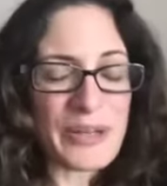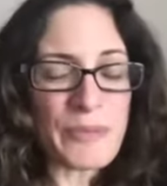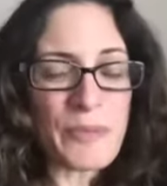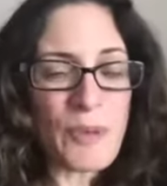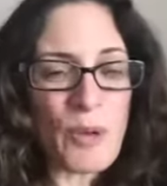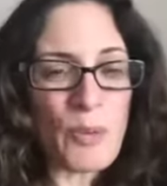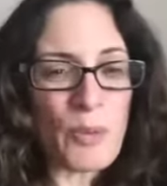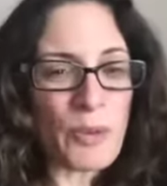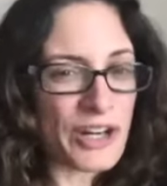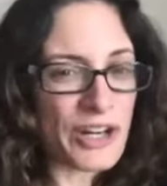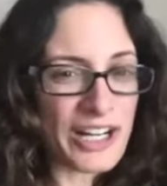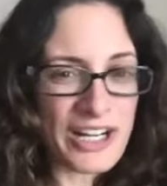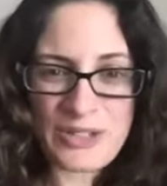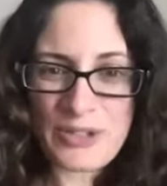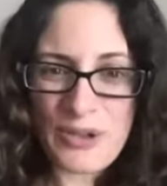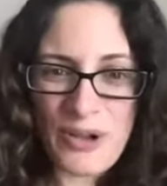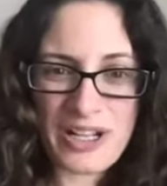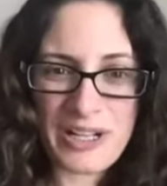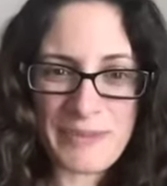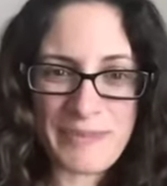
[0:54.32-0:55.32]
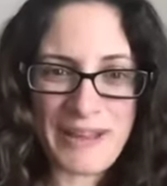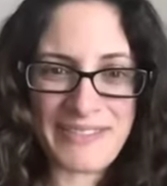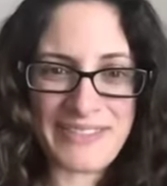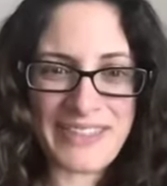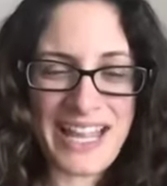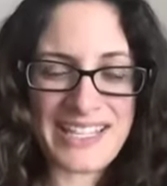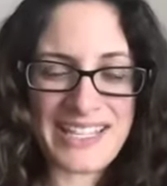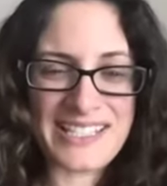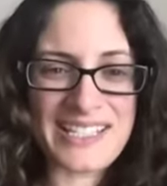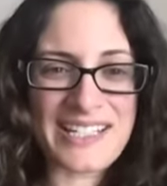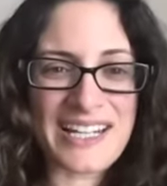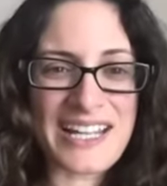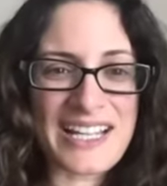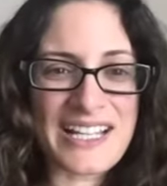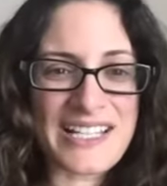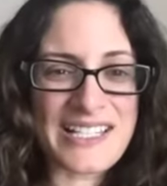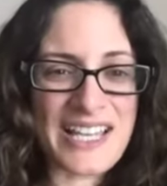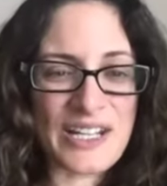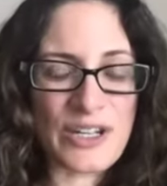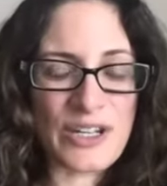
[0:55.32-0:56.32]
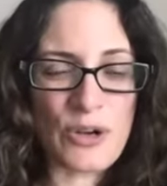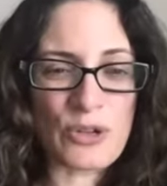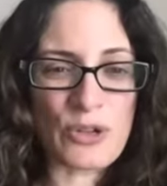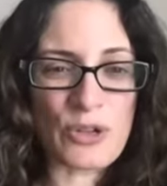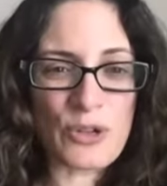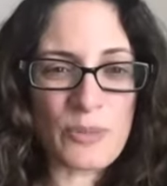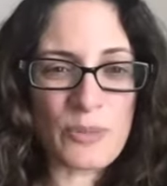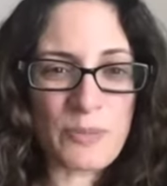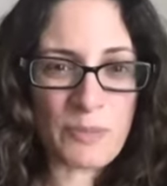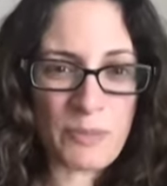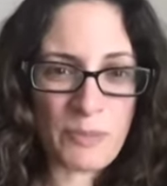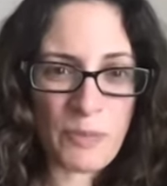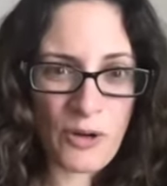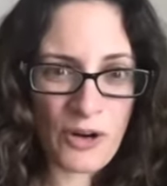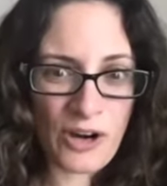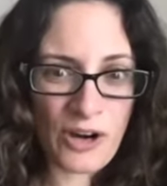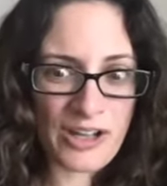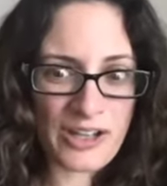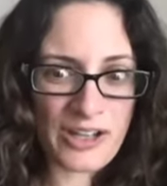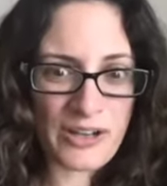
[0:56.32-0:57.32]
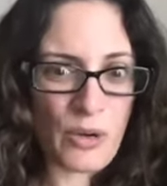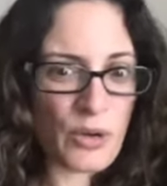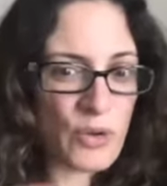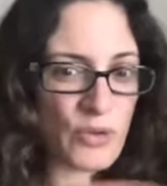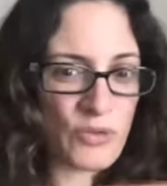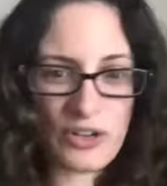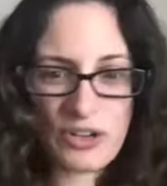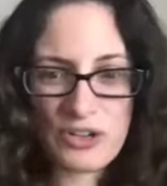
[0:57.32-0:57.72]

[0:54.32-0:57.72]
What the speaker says: Well, we're going to talk about that today because I know you brought over